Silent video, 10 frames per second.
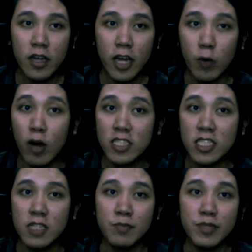And
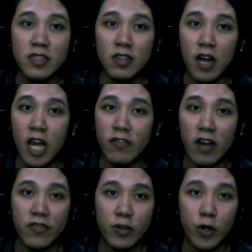watching him be alive
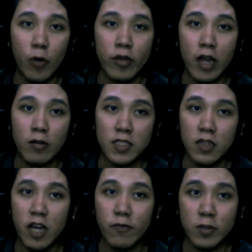after knowing how his
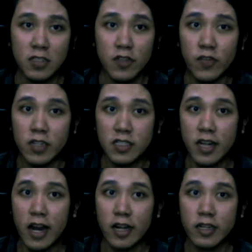life was in the first
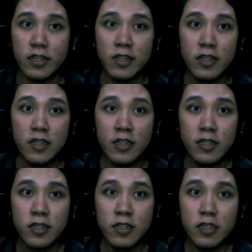act,
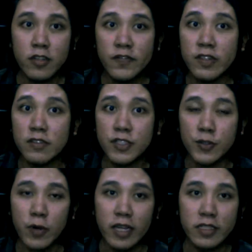it feels
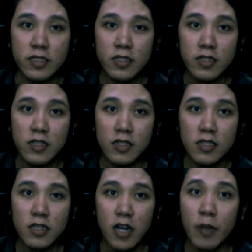great.
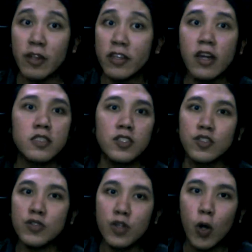I mean, yes,
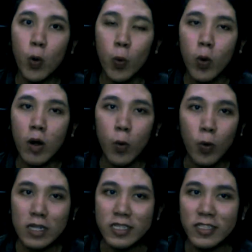you know
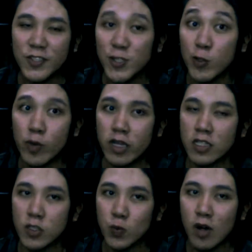what he's doing
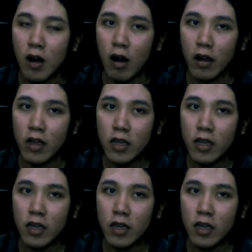is wrong,